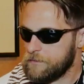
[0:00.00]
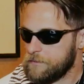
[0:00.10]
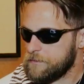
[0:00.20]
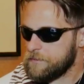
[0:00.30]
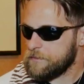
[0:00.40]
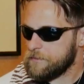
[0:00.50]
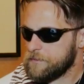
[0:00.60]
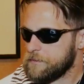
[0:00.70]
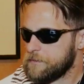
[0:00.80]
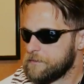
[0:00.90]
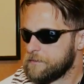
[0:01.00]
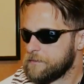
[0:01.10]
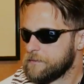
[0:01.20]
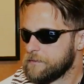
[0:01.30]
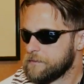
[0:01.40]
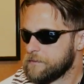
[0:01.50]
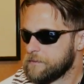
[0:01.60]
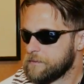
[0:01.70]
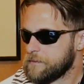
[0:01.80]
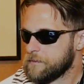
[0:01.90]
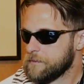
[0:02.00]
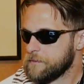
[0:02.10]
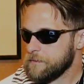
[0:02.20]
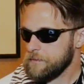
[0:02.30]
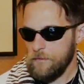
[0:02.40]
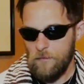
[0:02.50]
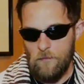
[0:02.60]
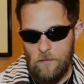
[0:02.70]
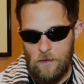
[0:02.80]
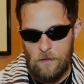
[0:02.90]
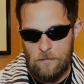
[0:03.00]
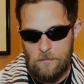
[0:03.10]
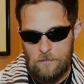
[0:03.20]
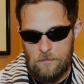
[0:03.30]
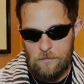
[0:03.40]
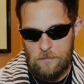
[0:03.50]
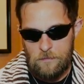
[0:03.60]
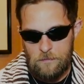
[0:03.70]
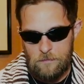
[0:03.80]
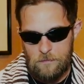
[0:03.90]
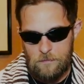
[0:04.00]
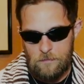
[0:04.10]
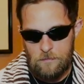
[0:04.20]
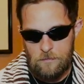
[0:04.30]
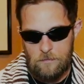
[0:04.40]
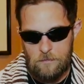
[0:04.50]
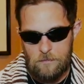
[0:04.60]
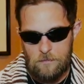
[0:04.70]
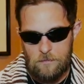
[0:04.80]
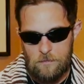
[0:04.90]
[no speech]